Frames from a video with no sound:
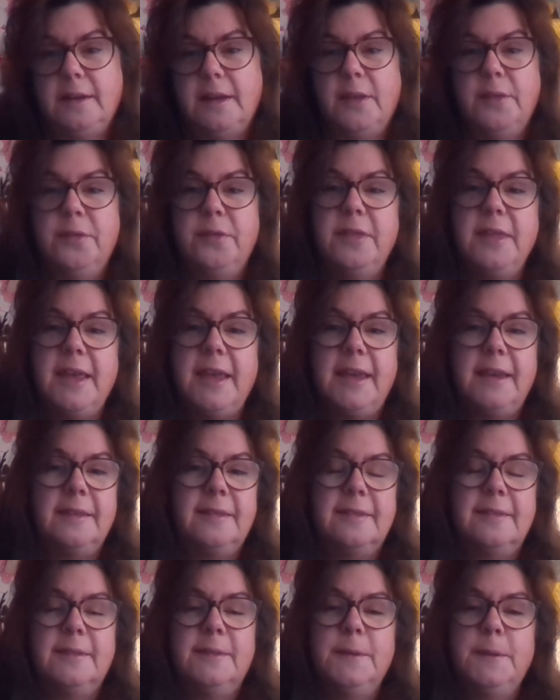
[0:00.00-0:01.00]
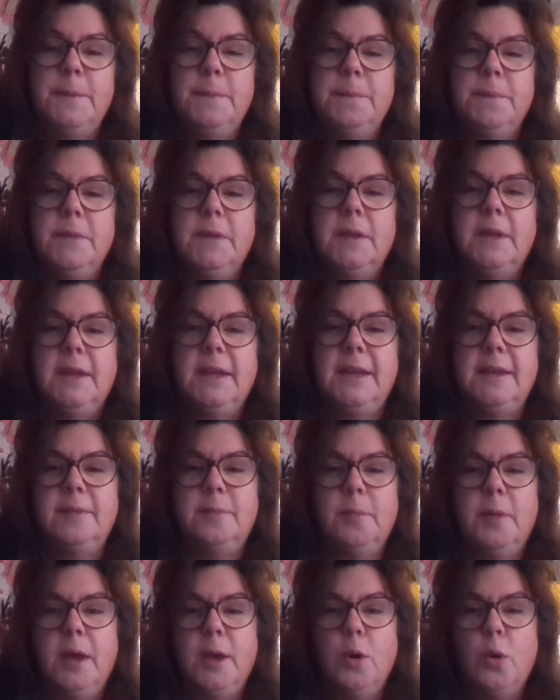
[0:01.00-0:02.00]
Now, this is
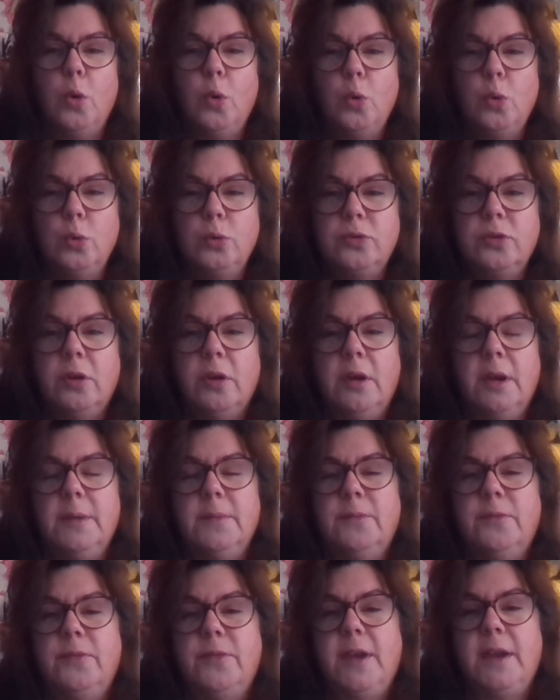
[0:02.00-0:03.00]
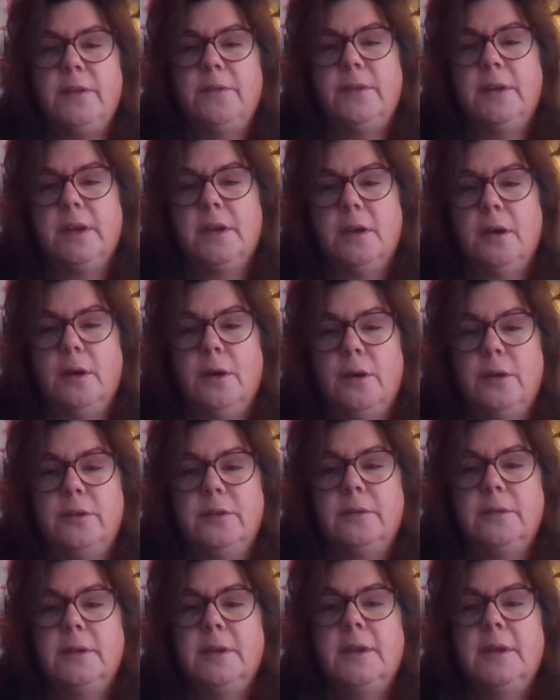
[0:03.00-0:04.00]
my all-time favourite card.